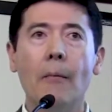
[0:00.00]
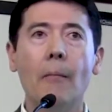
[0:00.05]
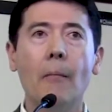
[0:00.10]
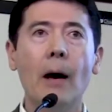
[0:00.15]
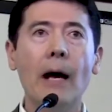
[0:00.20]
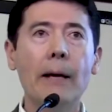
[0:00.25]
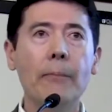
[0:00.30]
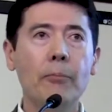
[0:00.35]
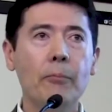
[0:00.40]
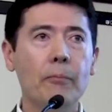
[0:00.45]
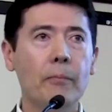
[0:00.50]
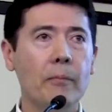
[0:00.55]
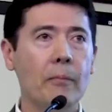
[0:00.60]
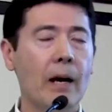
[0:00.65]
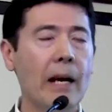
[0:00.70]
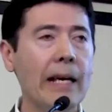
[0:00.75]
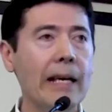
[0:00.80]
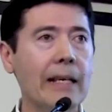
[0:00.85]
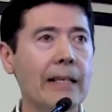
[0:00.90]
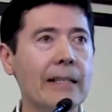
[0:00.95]
my,
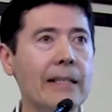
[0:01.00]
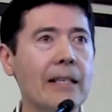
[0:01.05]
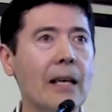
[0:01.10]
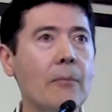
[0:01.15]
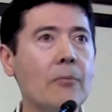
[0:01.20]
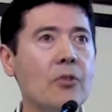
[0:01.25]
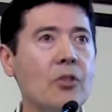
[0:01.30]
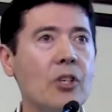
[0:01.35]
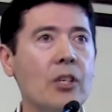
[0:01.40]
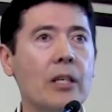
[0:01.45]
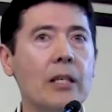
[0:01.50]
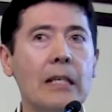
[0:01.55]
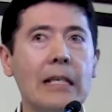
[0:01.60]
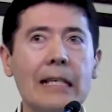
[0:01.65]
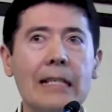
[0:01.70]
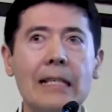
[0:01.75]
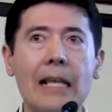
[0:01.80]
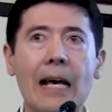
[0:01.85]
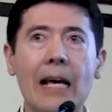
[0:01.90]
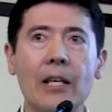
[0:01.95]
my assumption
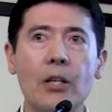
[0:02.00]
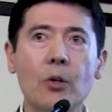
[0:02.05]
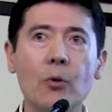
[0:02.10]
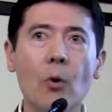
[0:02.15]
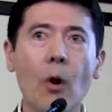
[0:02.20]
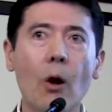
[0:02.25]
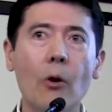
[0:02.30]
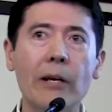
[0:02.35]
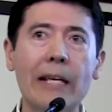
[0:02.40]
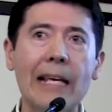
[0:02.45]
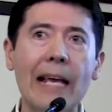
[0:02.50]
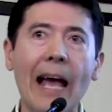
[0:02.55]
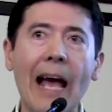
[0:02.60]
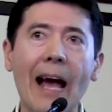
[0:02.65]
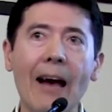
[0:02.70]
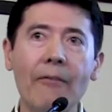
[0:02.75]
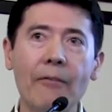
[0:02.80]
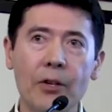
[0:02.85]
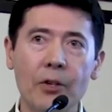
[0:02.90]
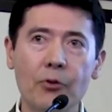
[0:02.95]
is that you already
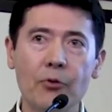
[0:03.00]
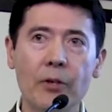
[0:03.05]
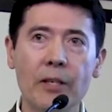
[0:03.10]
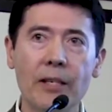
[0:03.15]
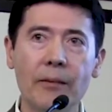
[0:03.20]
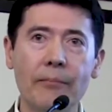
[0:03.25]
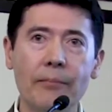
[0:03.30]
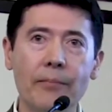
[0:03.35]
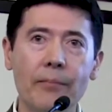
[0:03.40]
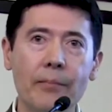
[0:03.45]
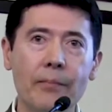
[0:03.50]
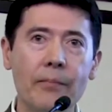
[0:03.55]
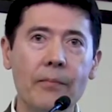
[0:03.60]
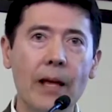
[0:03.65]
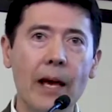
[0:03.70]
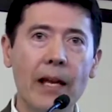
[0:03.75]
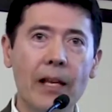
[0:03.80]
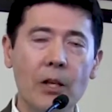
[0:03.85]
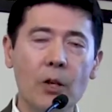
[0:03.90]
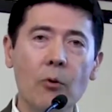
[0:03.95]
have a dream,
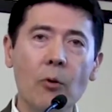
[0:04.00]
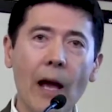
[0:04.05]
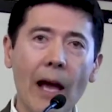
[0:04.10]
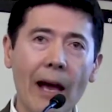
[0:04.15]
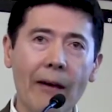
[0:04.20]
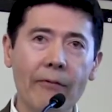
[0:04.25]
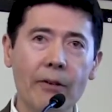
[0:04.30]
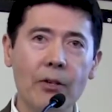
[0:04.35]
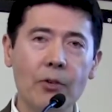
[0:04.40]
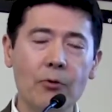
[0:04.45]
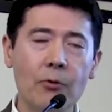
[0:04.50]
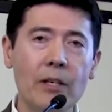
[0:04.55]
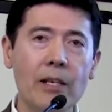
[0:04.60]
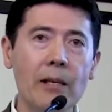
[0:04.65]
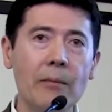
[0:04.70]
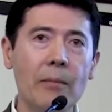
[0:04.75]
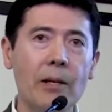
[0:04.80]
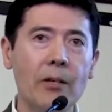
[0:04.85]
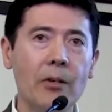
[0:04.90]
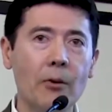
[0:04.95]
that you have a
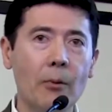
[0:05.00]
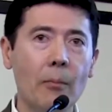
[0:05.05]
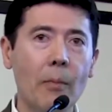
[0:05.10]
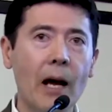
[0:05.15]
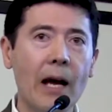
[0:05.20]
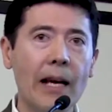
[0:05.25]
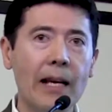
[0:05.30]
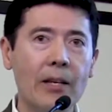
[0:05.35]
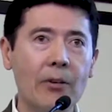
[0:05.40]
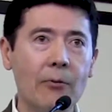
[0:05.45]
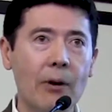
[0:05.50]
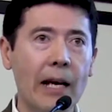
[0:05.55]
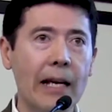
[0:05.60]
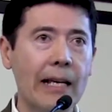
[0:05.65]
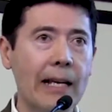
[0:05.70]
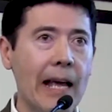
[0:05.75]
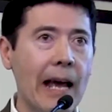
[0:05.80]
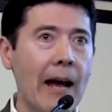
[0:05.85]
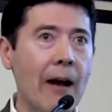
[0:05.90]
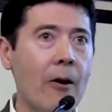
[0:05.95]
dream in your mind
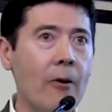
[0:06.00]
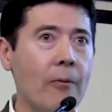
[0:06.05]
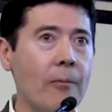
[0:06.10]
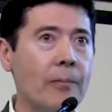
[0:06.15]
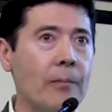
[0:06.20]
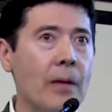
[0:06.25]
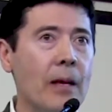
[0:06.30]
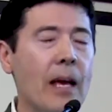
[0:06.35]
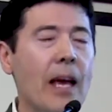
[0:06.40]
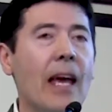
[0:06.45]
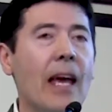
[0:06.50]
right now,